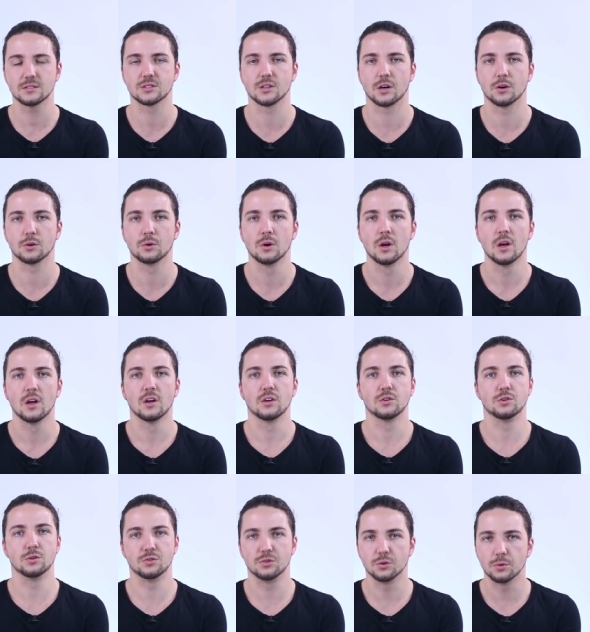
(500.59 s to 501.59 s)
So
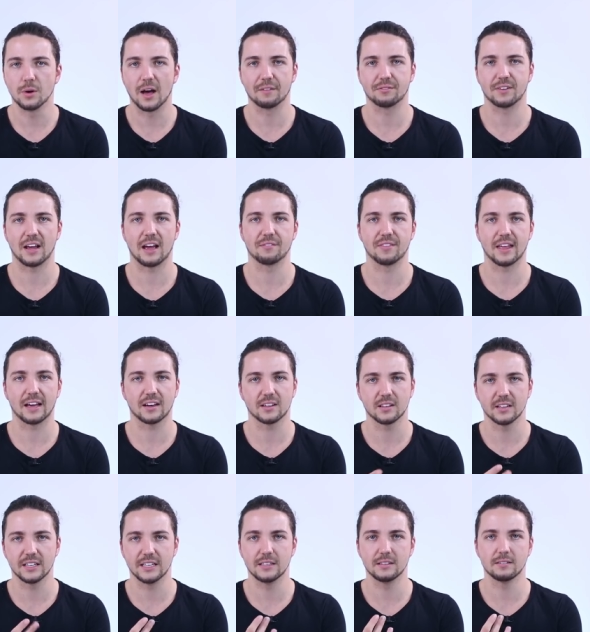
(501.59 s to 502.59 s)
you do have to have that
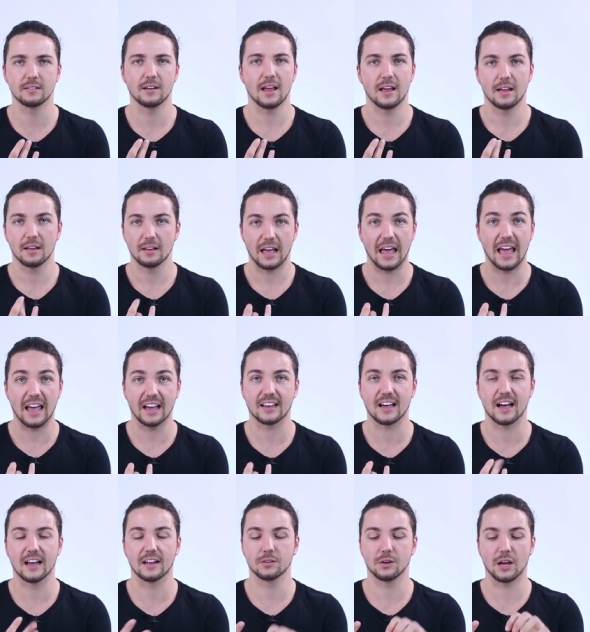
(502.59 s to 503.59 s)
clean
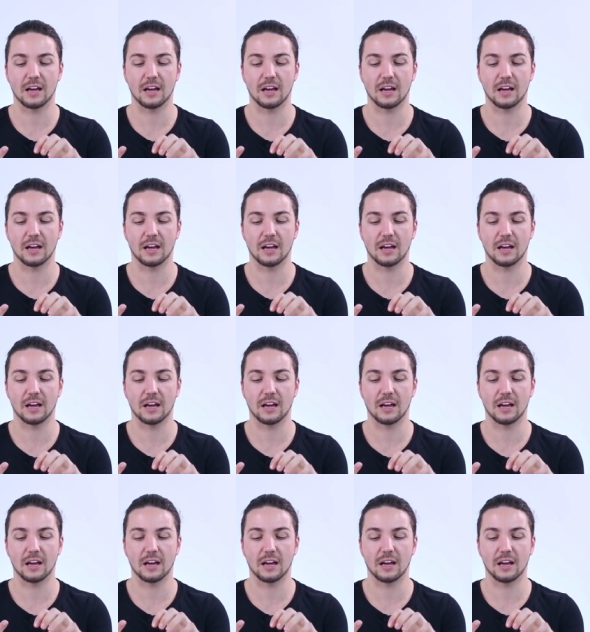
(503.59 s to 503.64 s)
haircut.